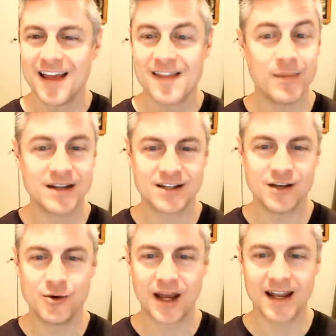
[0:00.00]
That means
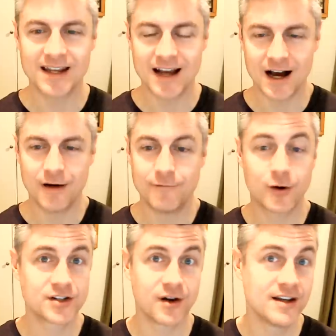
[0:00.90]
you can uh,
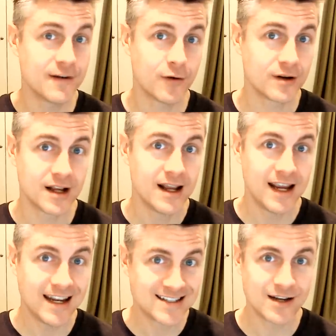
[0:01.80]
focus on a different
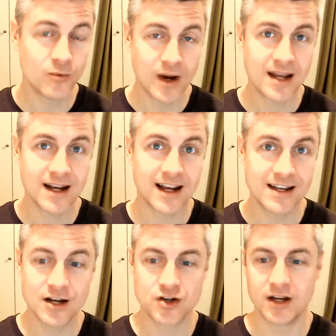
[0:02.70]
instant win
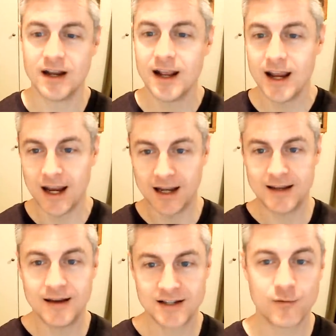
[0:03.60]
condition in
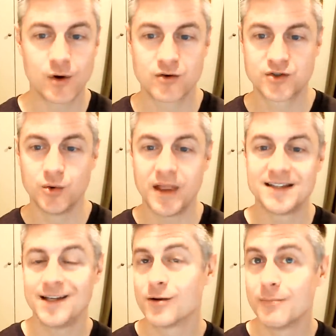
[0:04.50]
Seven Wonders Duel
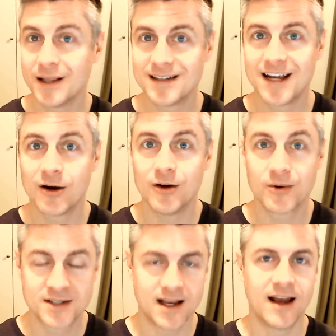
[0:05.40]
that's either military
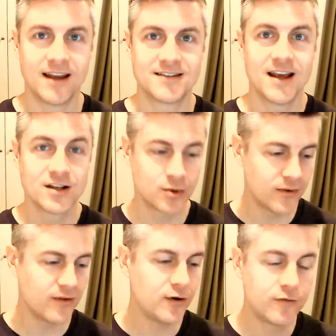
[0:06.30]
or science. So
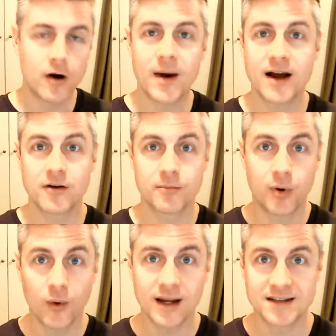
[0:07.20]
even if you fall behind on
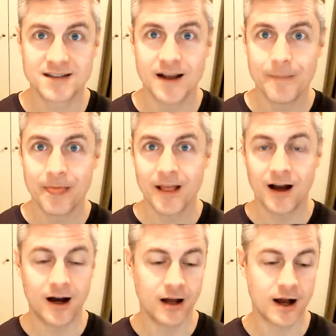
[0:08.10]
points,
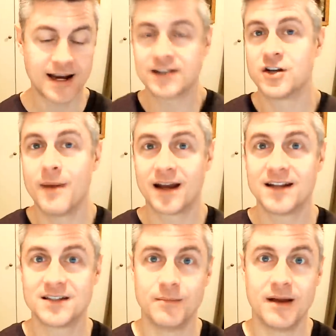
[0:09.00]
uh, a catch-up
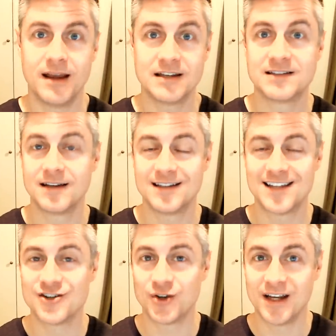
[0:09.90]
mechanism is
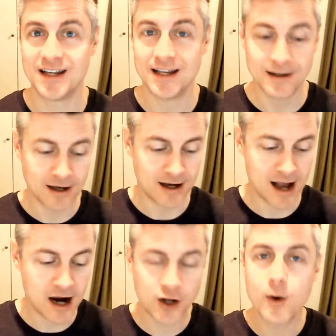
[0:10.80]
essentially, uh,
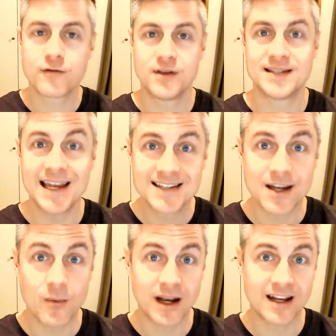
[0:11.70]
I'm going to go after this
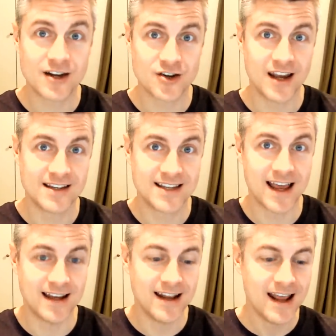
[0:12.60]
instant win condition
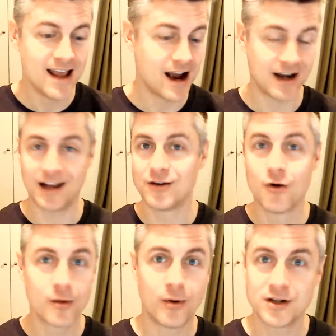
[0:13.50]
instead. I'm going to
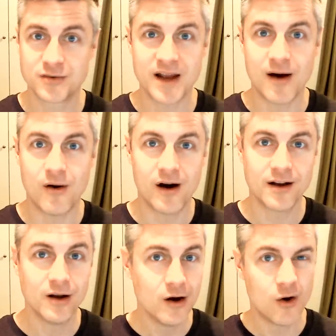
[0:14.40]
ignore points from now
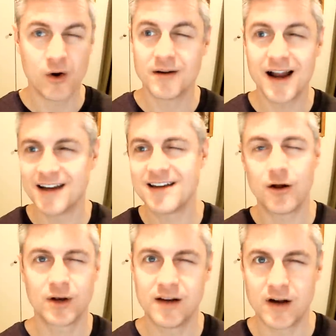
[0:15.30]
on, or not
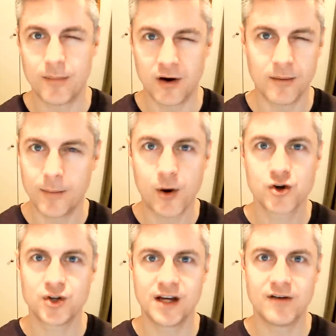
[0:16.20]
entirely give up on it, but
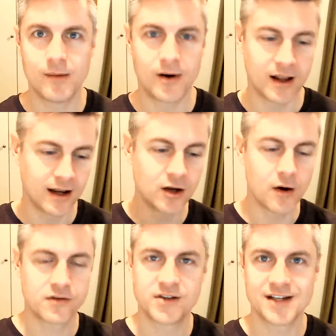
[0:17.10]
partially give up on it and go
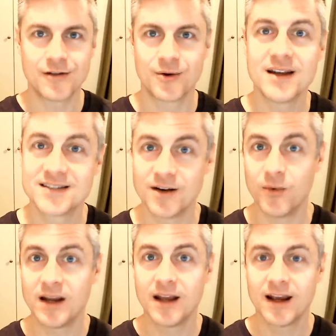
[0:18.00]
after this other instant
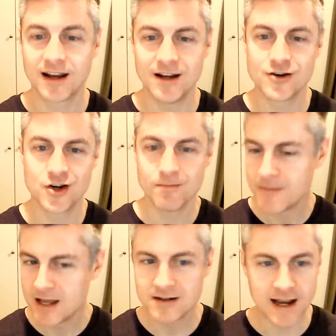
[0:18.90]
win condition.
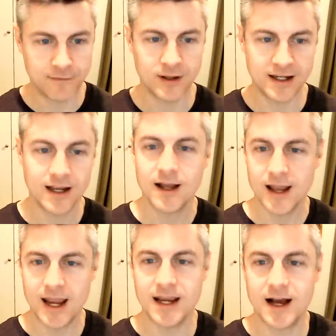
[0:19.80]
Definitely
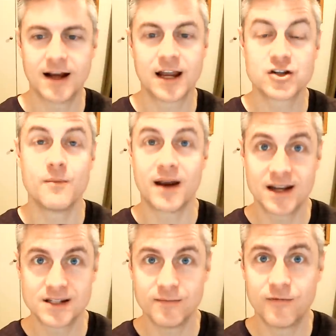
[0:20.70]
a uh, catch-up
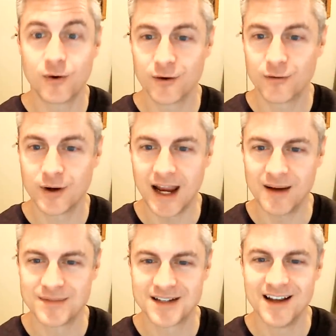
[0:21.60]
mechanism for, for
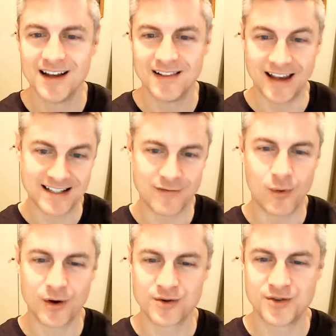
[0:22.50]
games like Seven
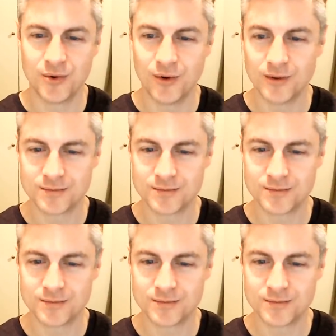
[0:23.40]
Wonders Duel.